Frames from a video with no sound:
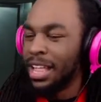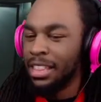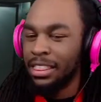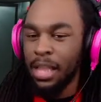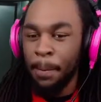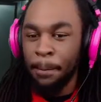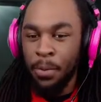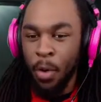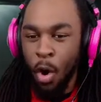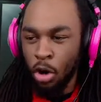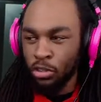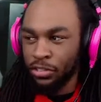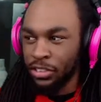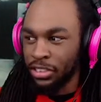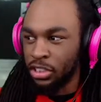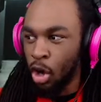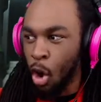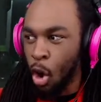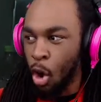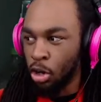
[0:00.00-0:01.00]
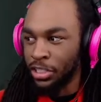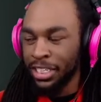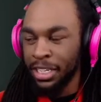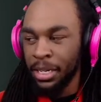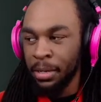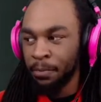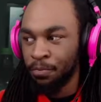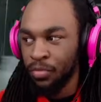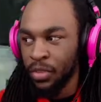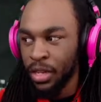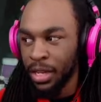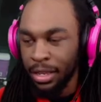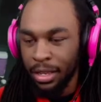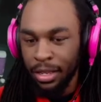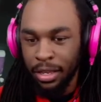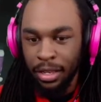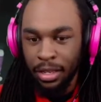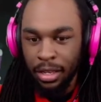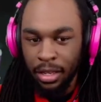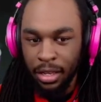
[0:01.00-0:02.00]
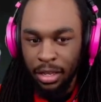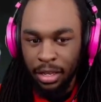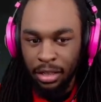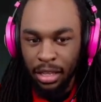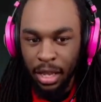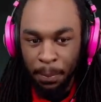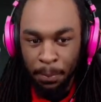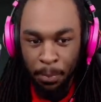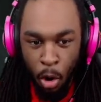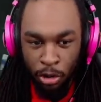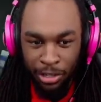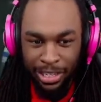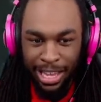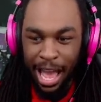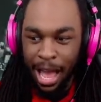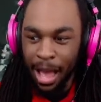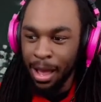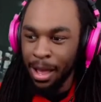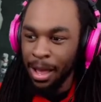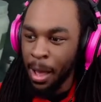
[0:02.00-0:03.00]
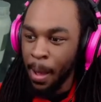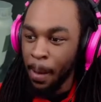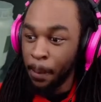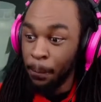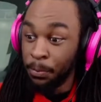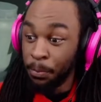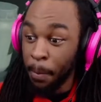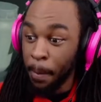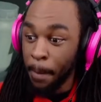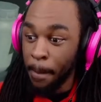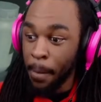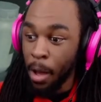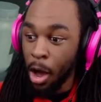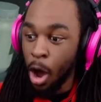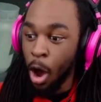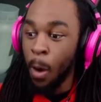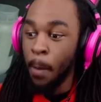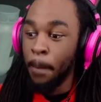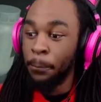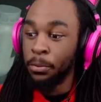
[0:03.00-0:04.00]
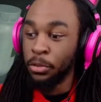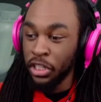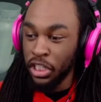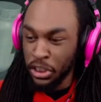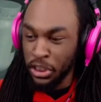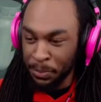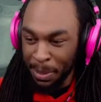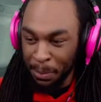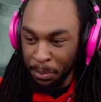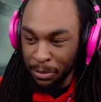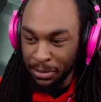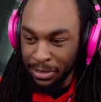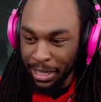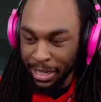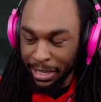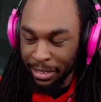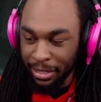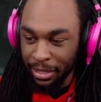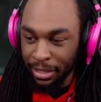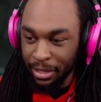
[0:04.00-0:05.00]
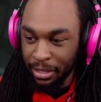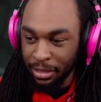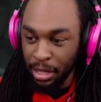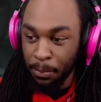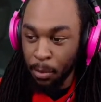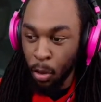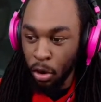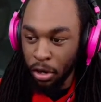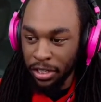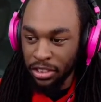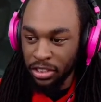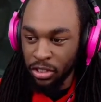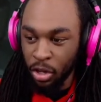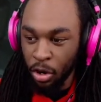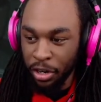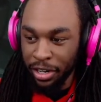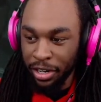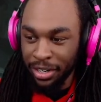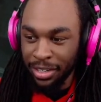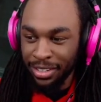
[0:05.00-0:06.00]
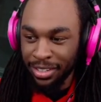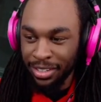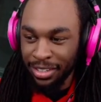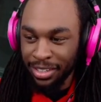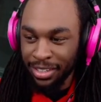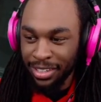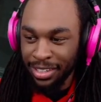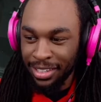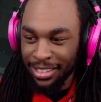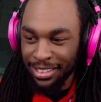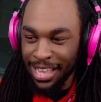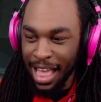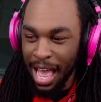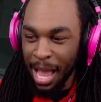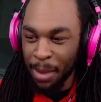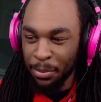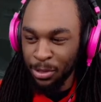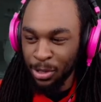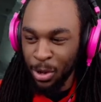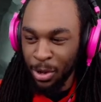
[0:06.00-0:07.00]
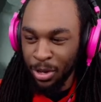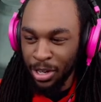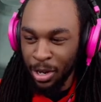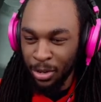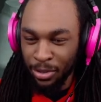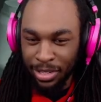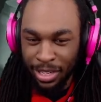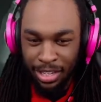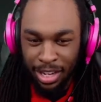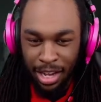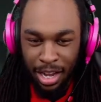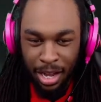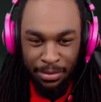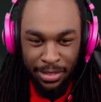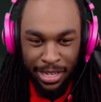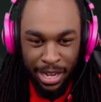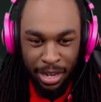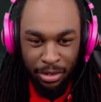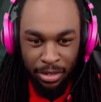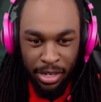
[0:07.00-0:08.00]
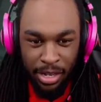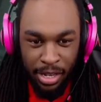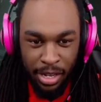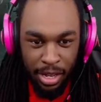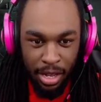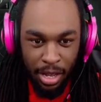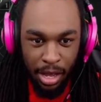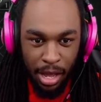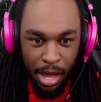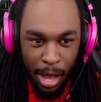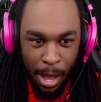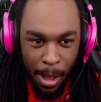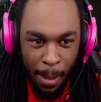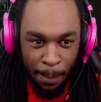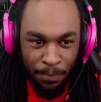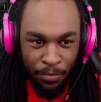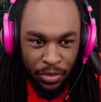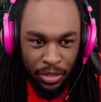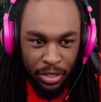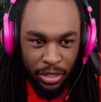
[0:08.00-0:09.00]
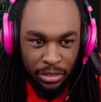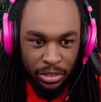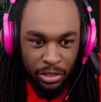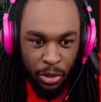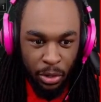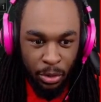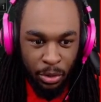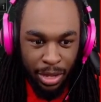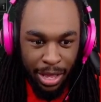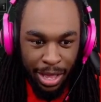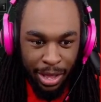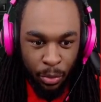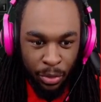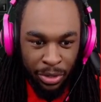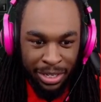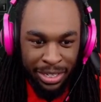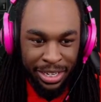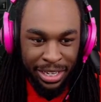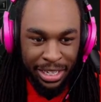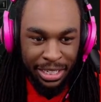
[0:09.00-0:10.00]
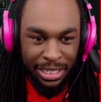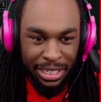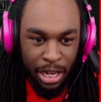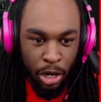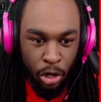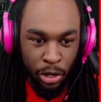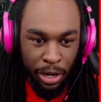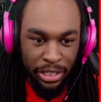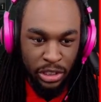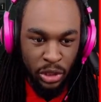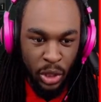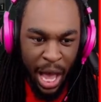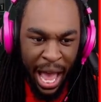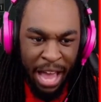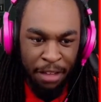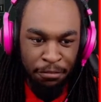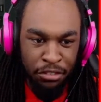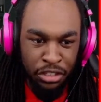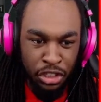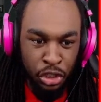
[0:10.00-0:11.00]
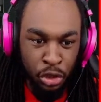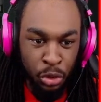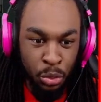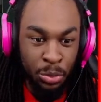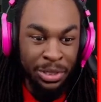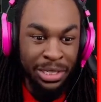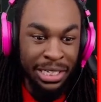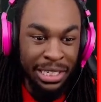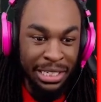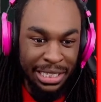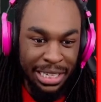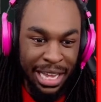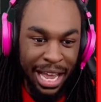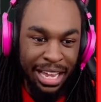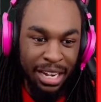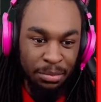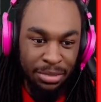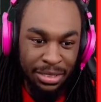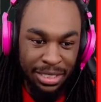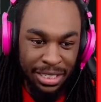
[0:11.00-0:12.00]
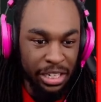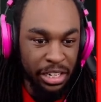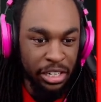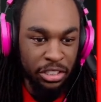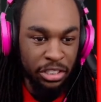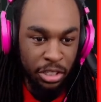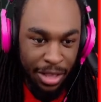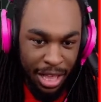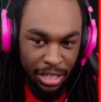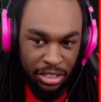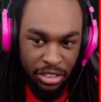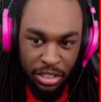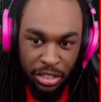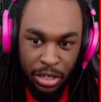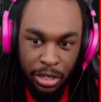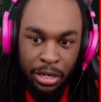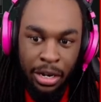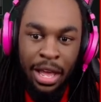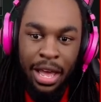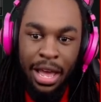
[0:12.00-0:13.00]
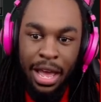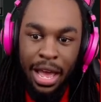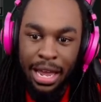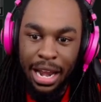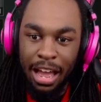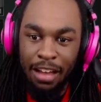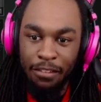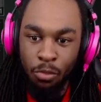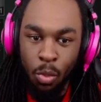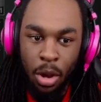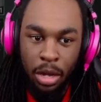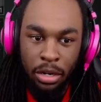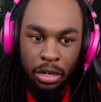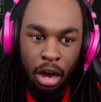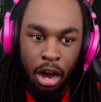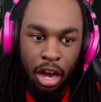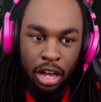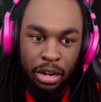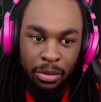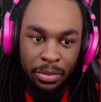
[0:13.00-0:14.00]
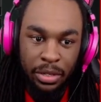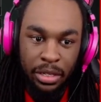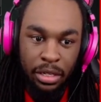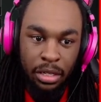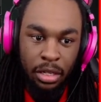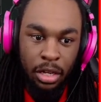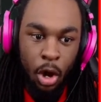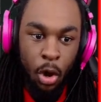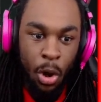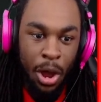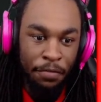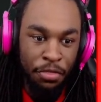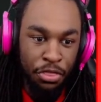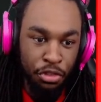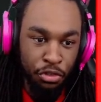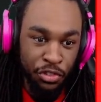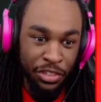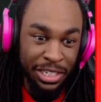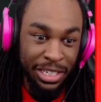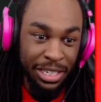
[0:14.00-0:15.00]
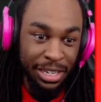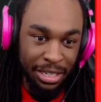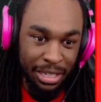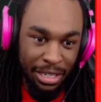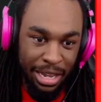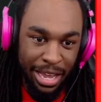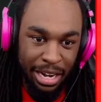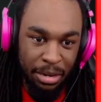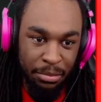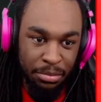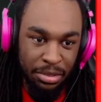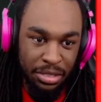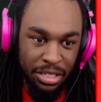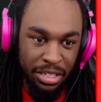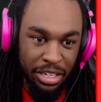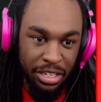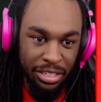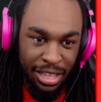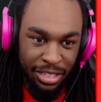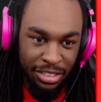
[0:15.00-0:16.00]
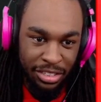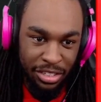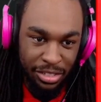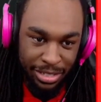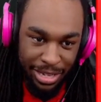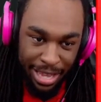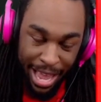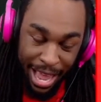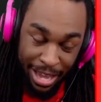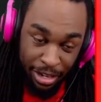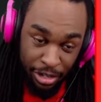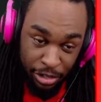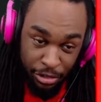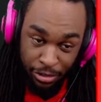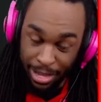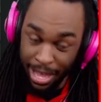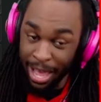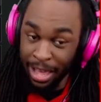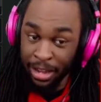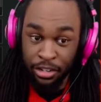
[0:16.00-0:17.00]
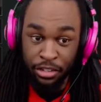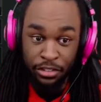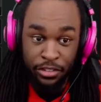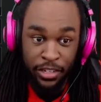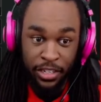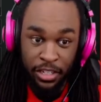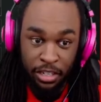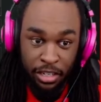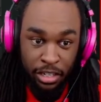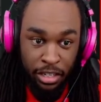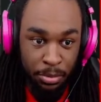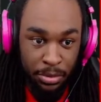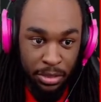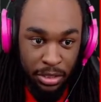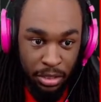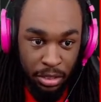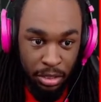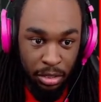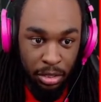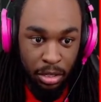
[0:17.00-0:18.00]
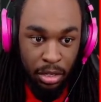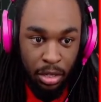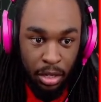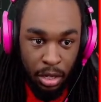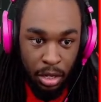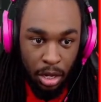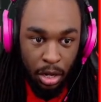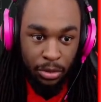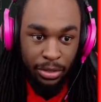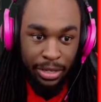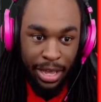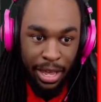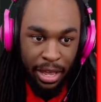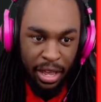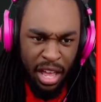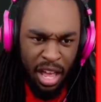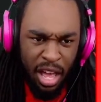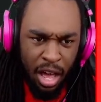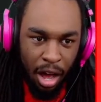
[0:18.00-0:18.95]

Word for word: Laboratory. Labor. Yeah. Oh, British people say laboratory. Labrador? Okay, calm down. Um, so what healing? Okay, so I have two healing items here, so that's good. And I have one on me. Oh, I have three healing items in here. That's good. And a, and a green herb still. Okay.